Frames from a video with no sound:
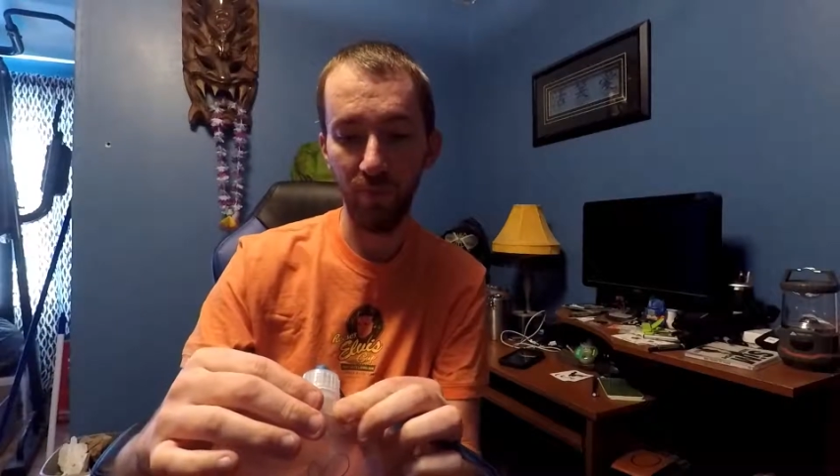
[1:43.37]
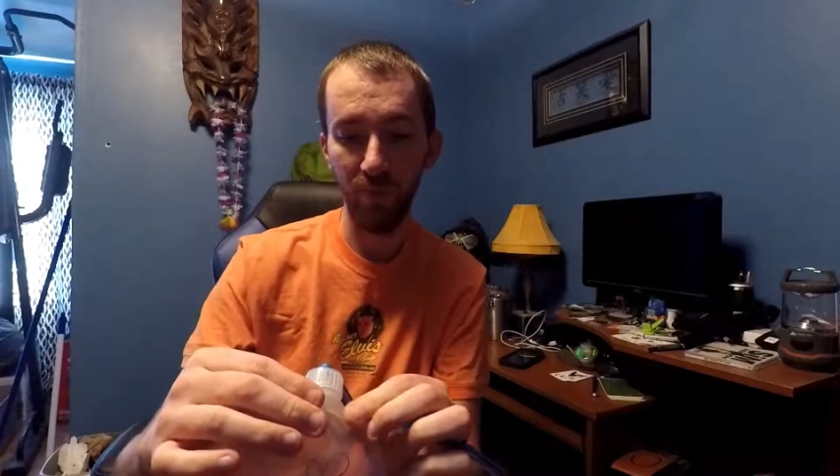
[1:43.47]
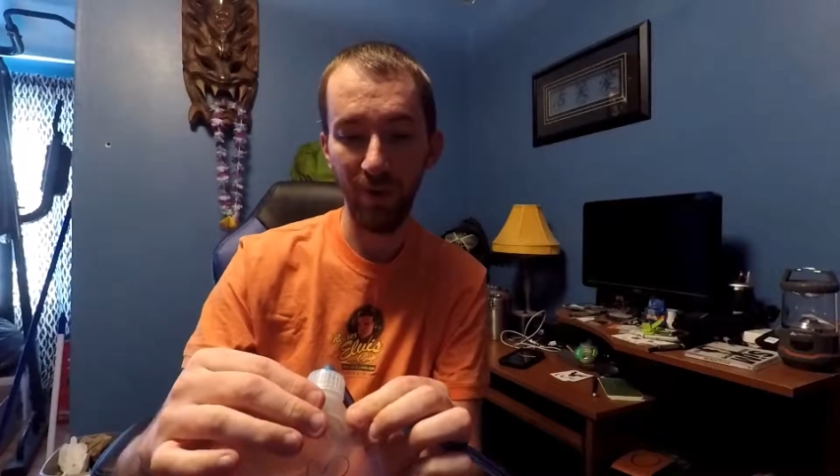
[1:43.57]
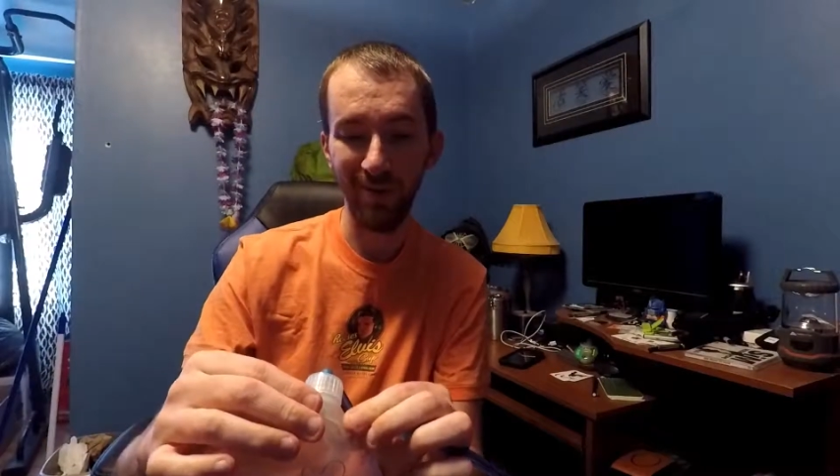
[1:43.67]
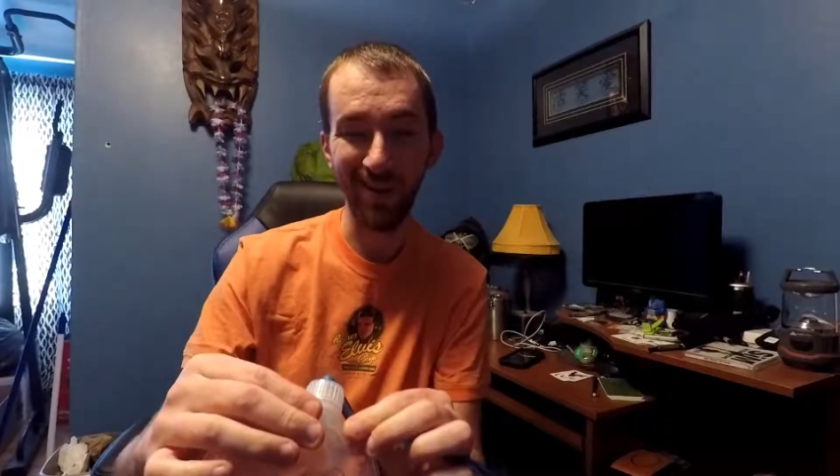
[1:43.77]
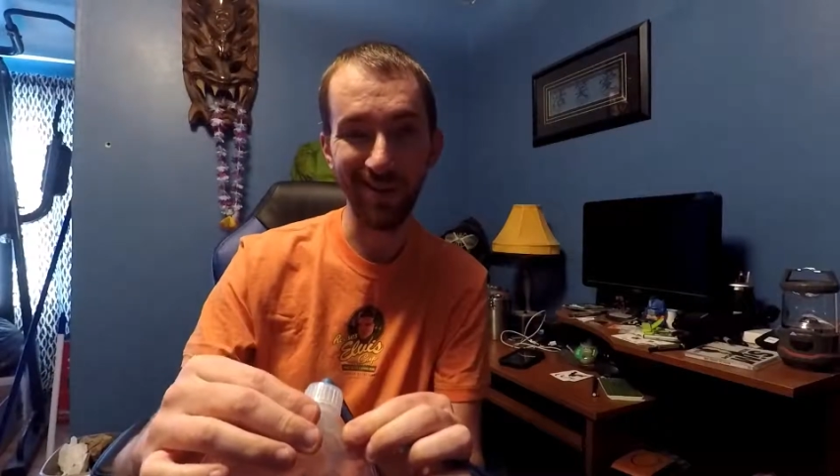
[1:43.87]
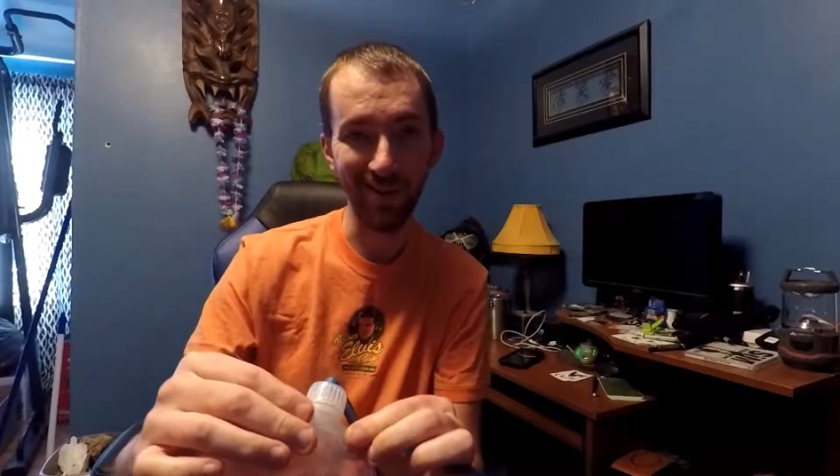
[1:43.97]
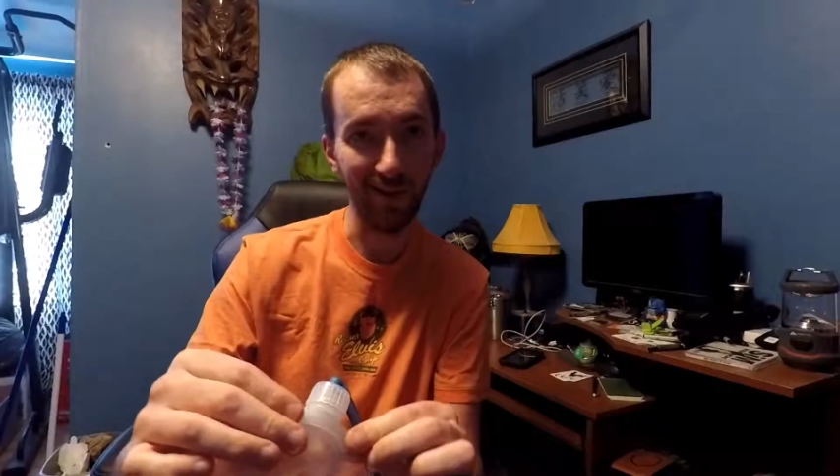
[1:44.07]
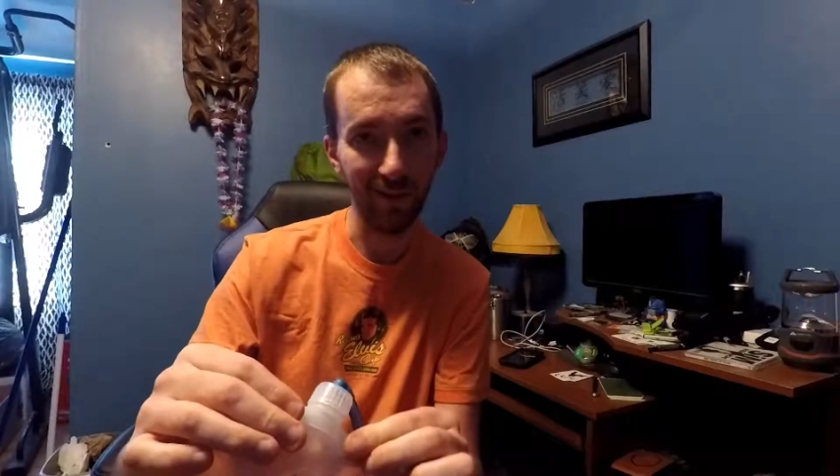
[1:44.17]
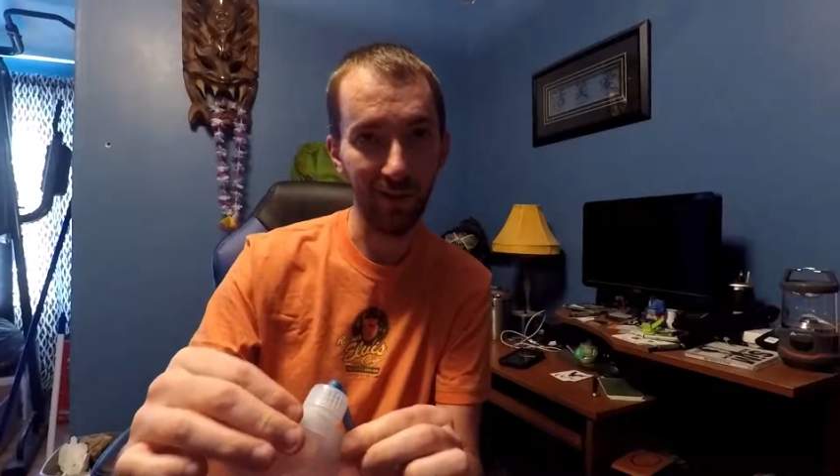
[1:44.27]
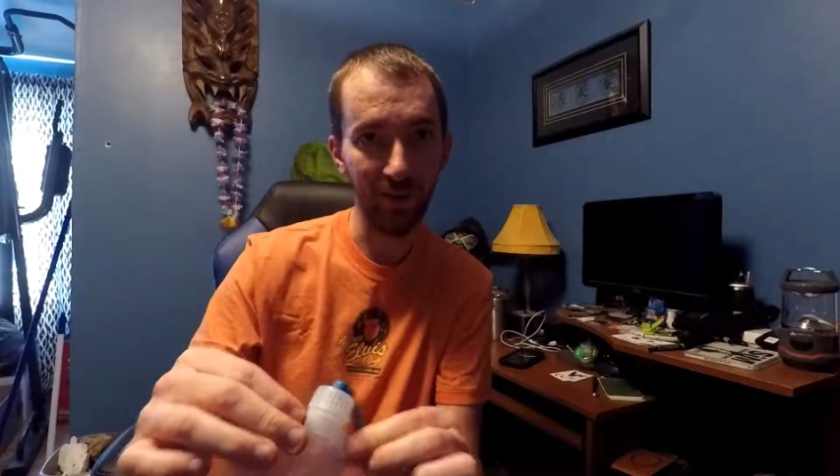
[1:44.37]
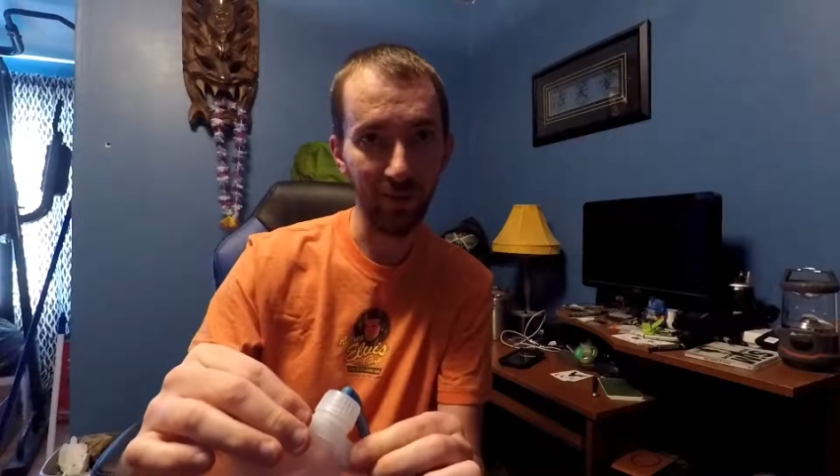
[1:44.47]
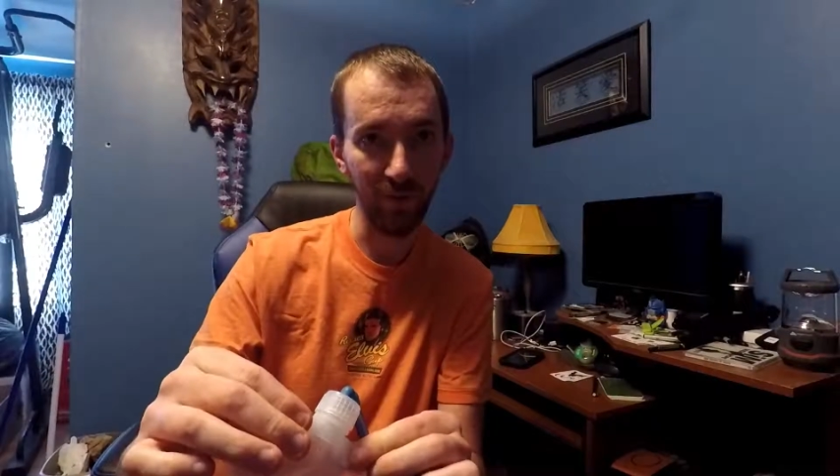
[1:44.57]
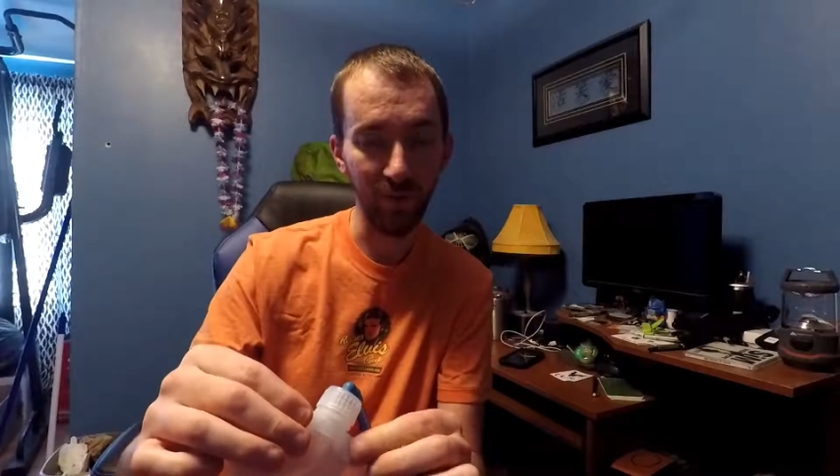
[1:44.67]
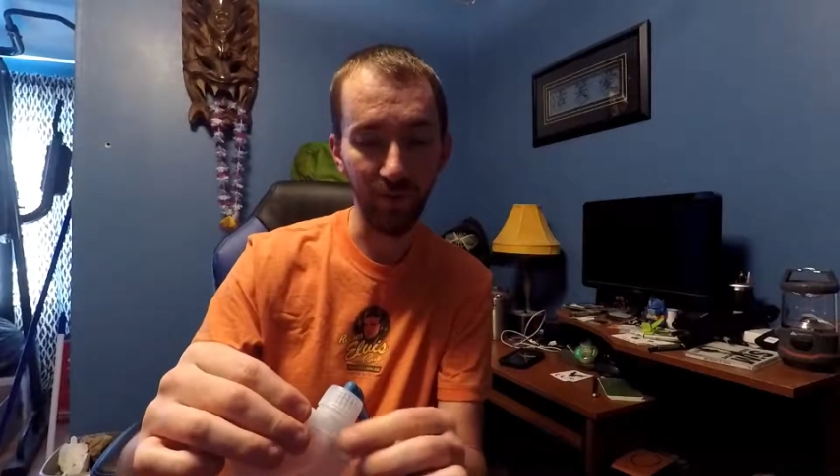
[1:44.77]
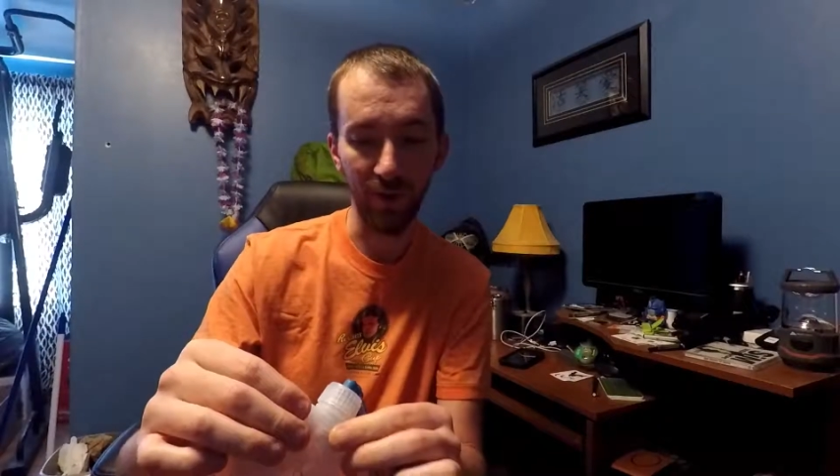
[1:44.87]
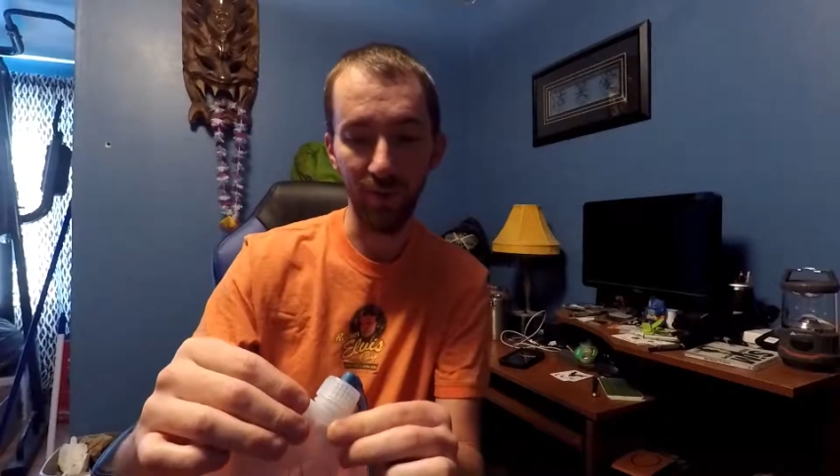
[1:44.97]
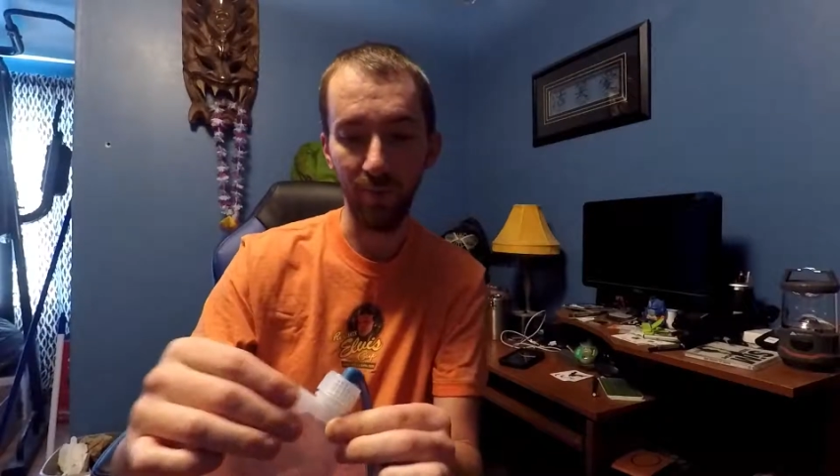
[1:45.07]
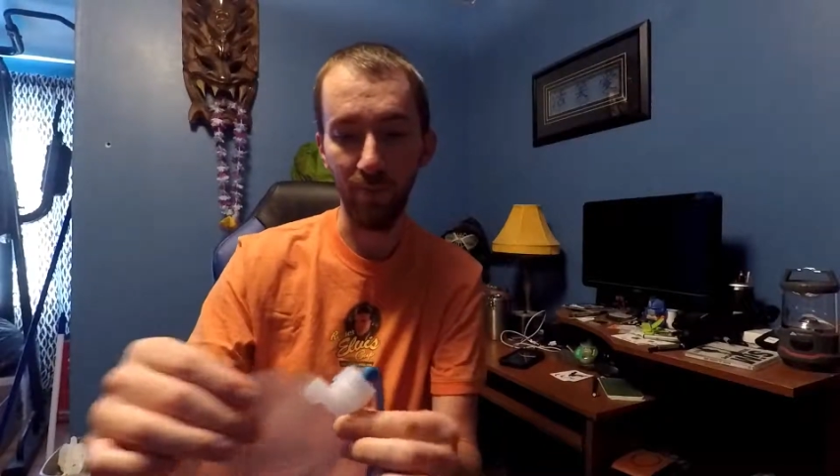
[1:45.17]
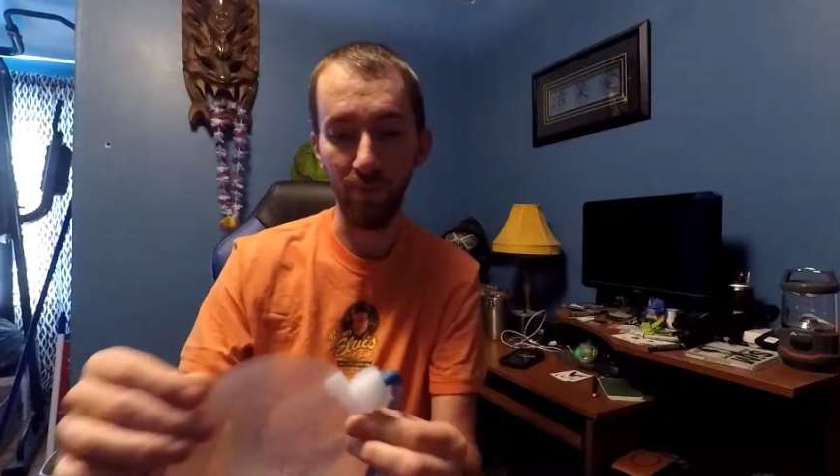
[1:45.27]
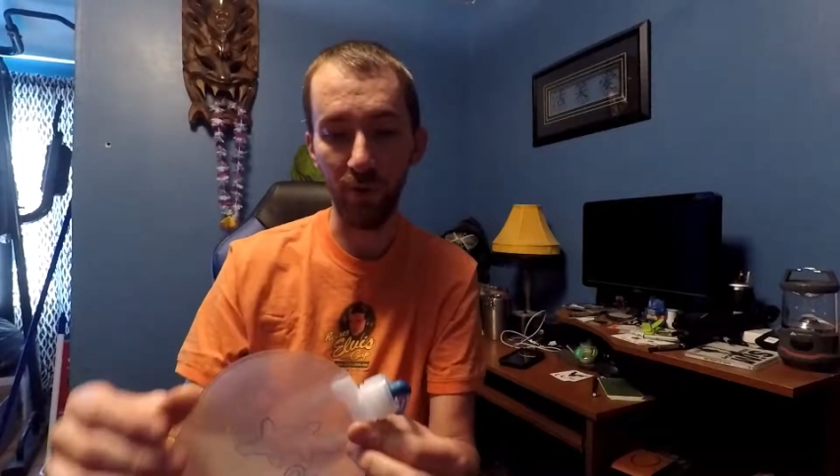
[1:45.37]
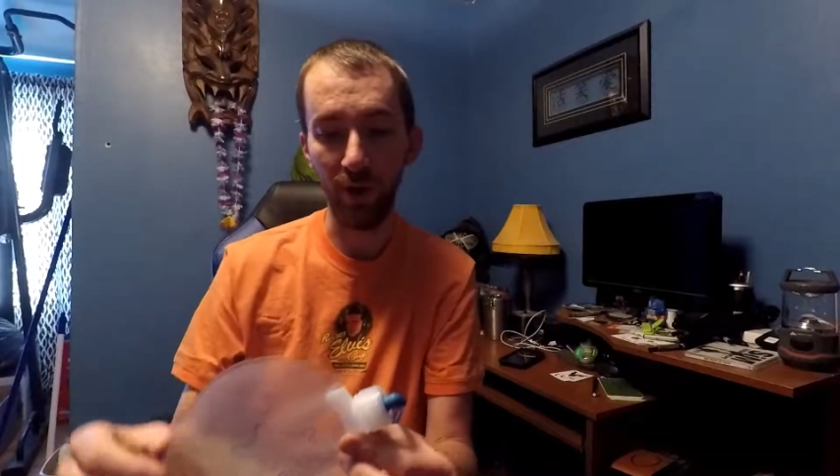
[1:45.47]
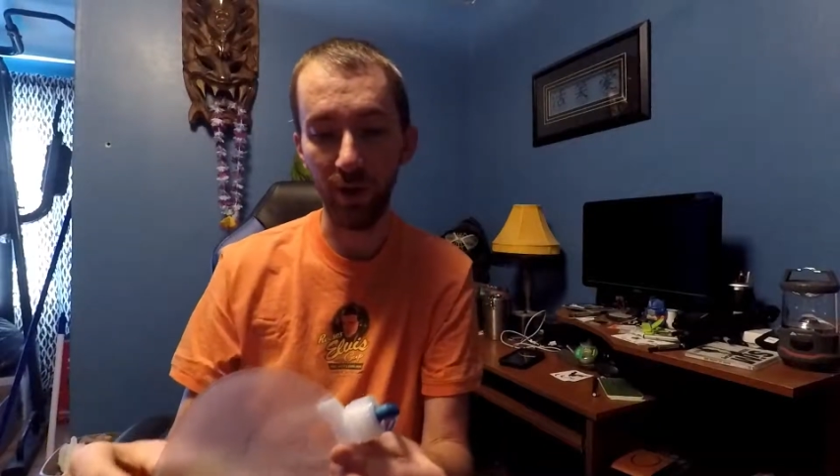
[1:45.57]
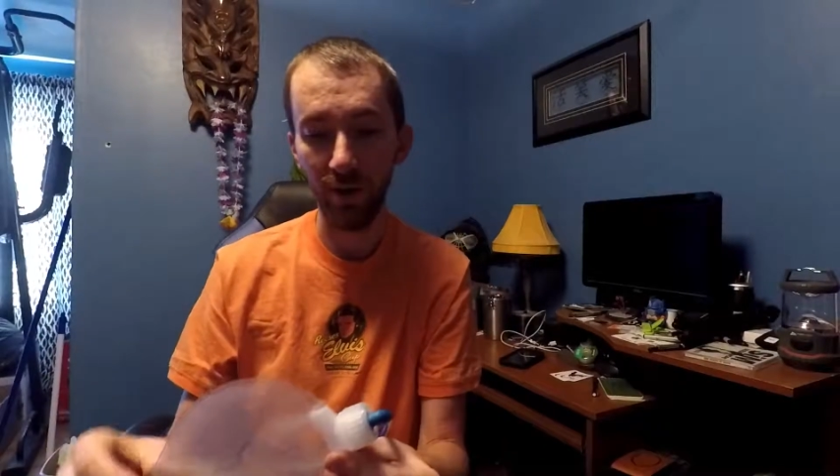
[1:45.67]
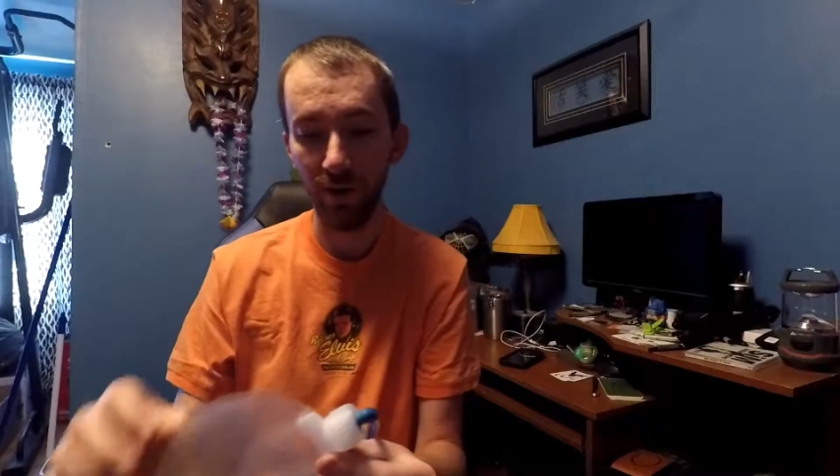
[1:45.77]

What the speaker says: is less likely to break.